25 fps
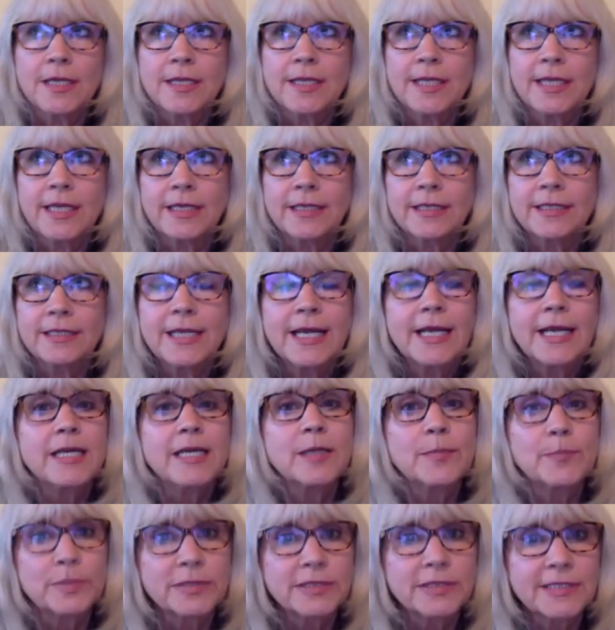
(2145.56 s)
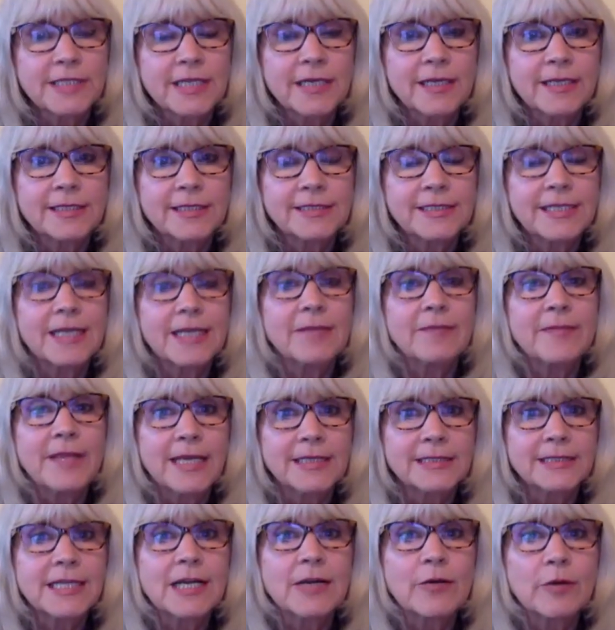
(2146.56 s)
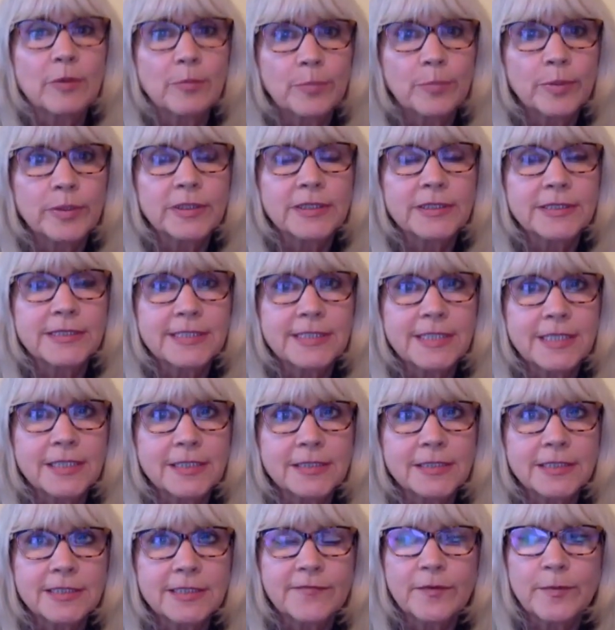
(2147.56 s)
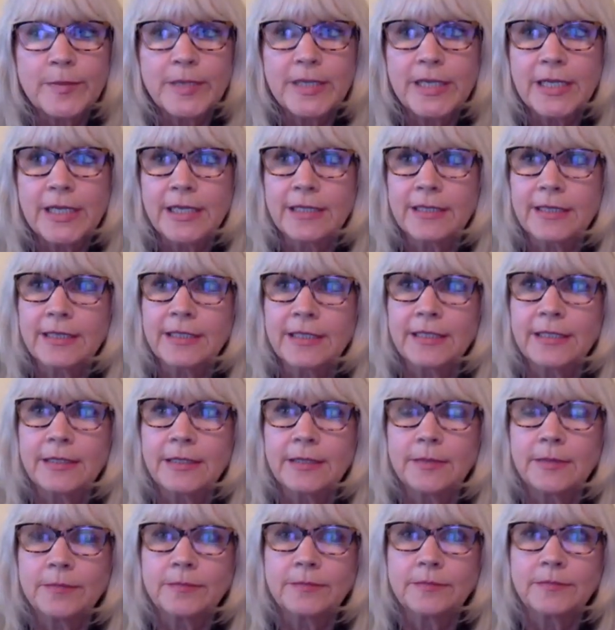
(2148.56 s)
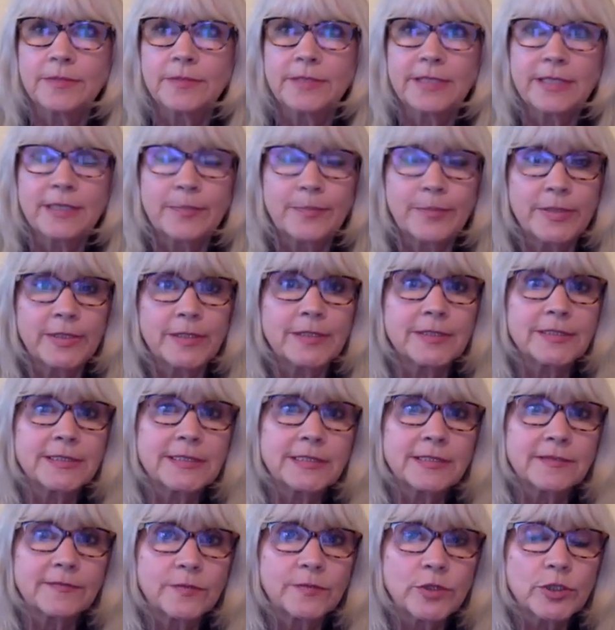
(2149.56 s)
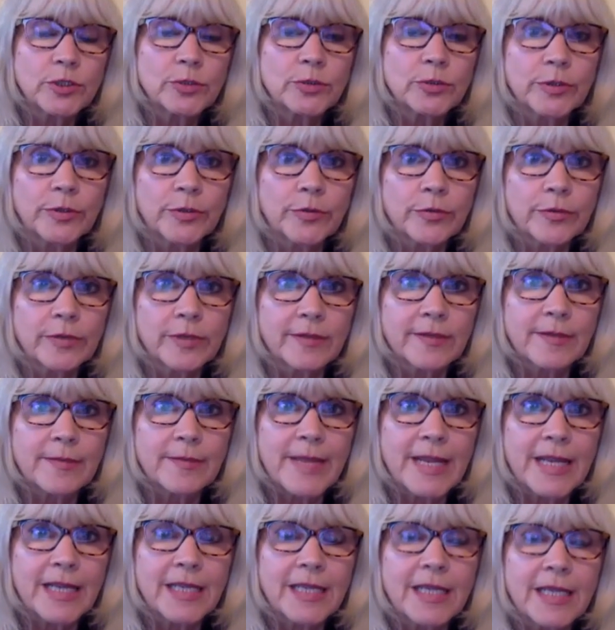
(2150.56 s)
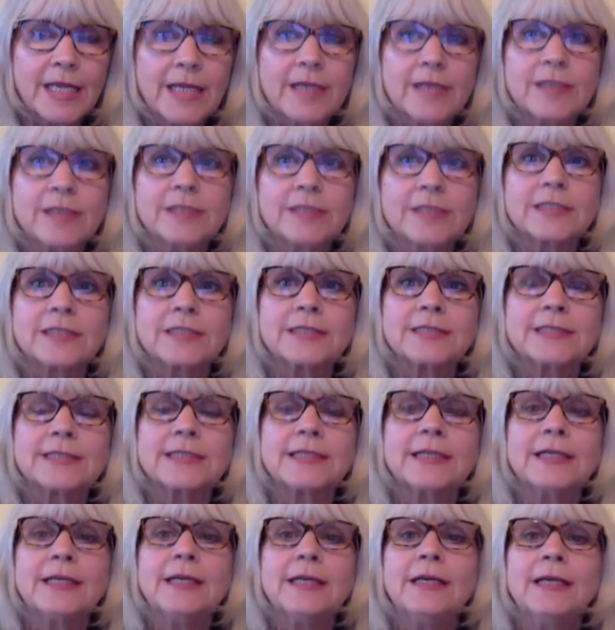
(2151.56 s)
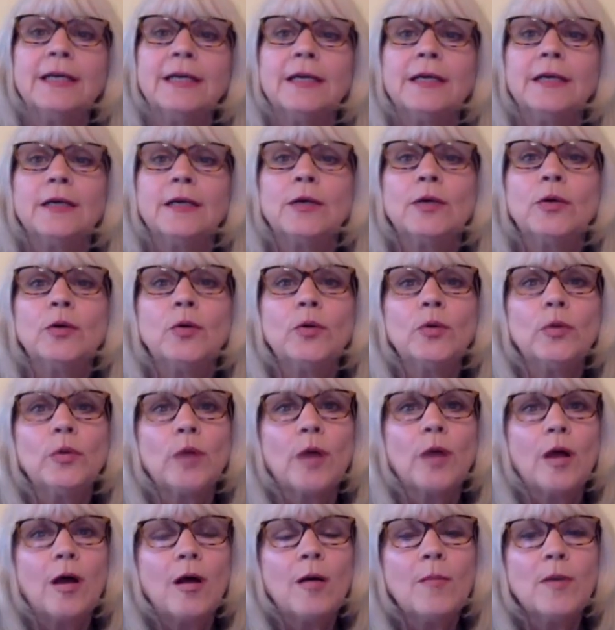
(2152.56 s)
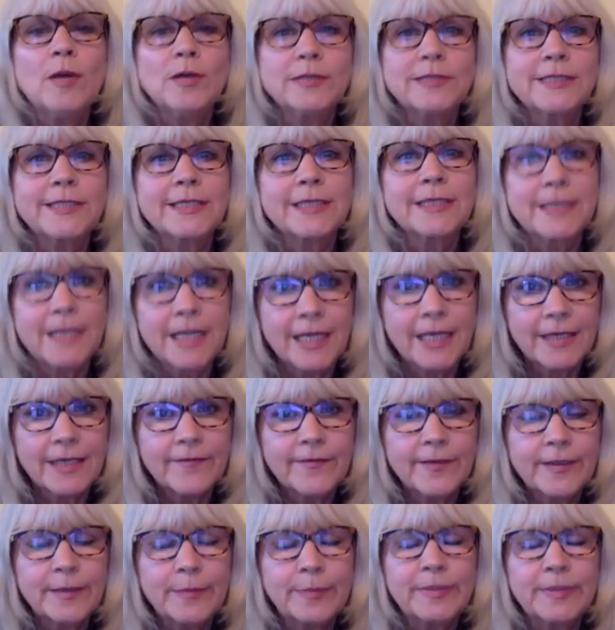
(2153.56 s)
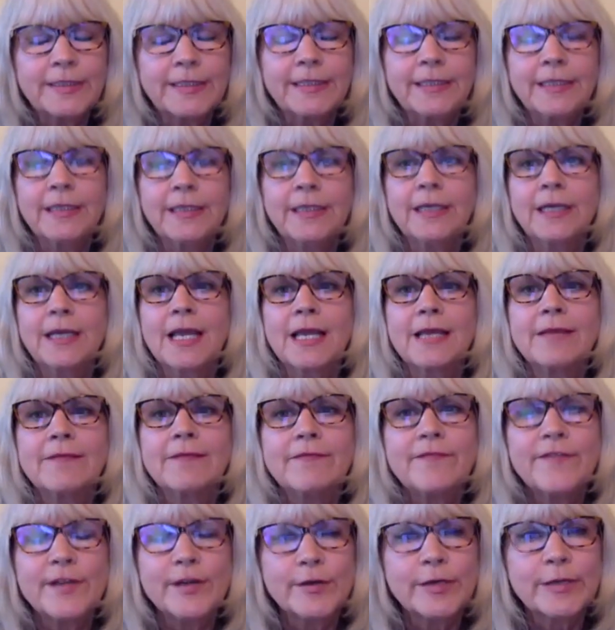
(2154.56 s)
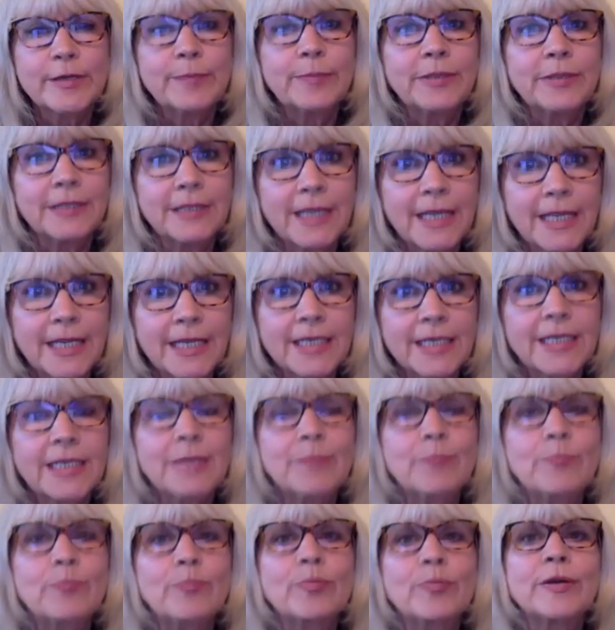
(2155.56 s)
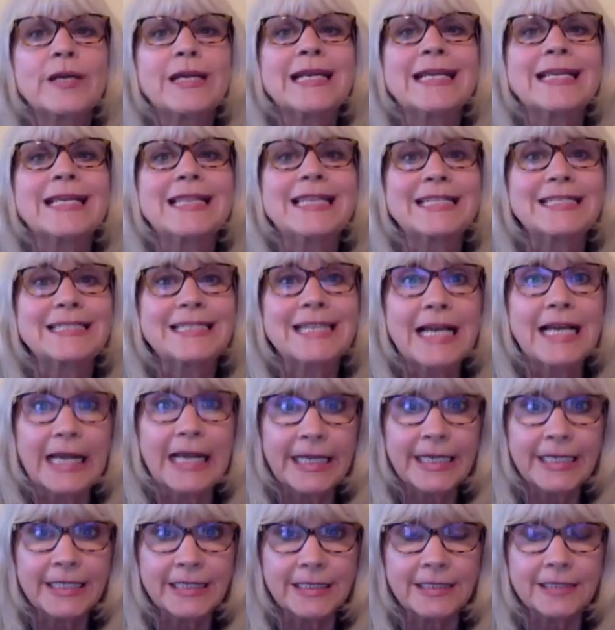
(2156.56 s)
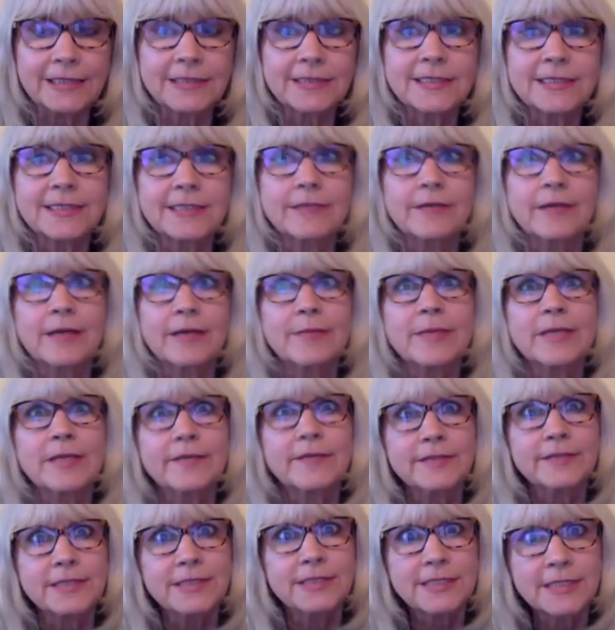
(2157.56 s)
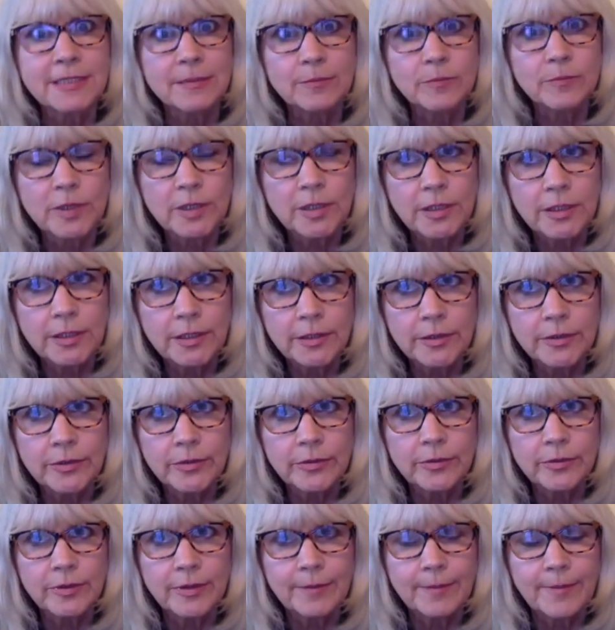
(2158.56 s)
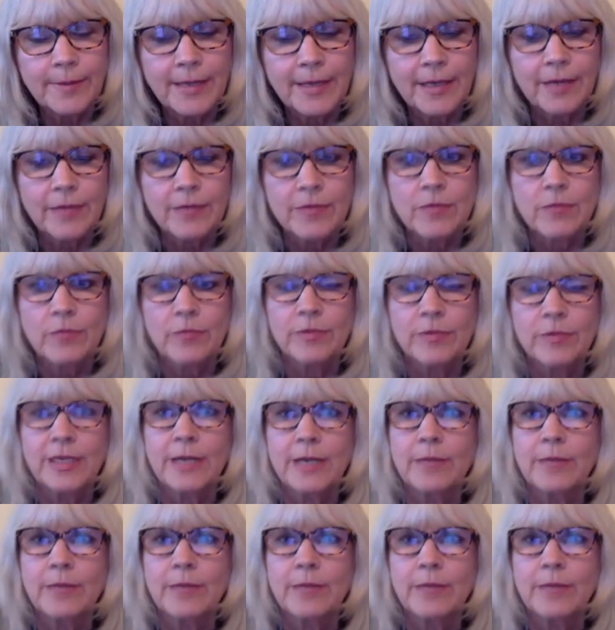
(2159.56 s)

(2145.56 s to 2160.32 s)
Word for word: that 90% of the time that's how a book starts for me the, with the appearance of two or three of the main characters who almost inevitably and very politely bring the title so i'm given some clue about what